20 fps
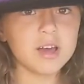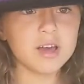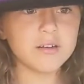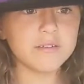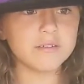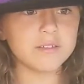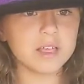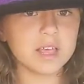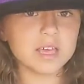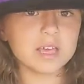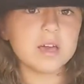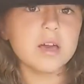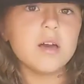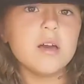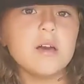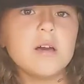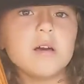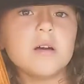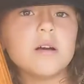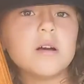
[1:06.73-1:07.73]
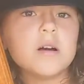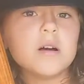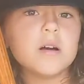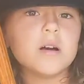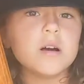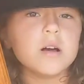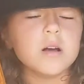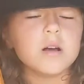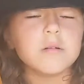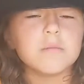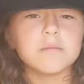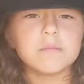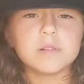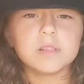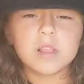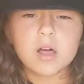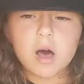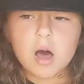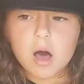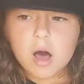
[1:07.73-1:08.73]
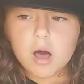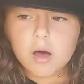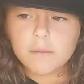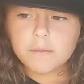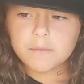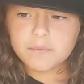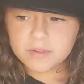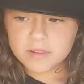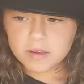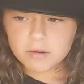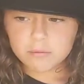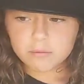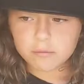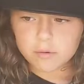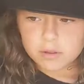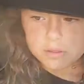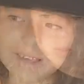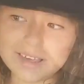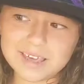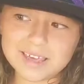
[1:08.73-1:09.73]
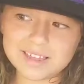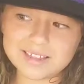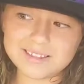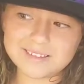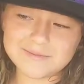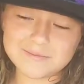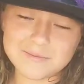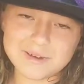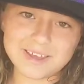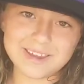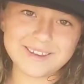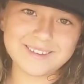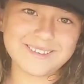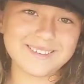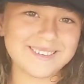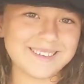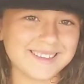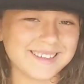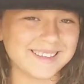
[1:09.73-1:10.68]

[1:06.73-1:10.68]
of like blobs that look inside.